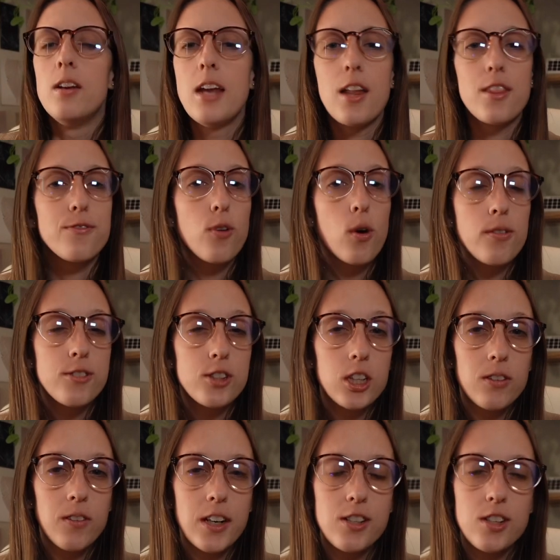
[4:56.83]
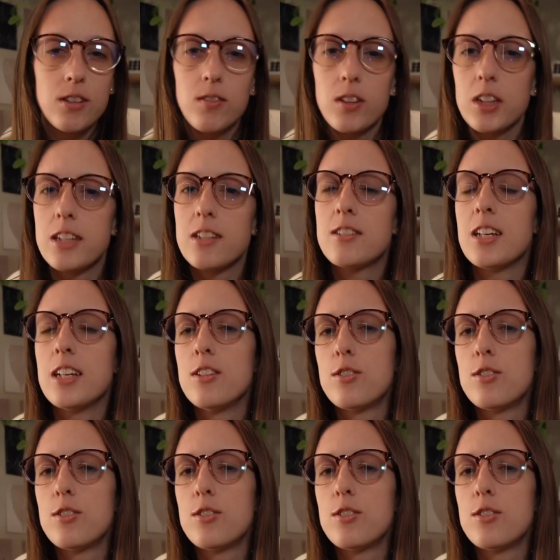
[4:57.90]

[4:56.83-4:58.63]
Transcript: Now the 4th generation released in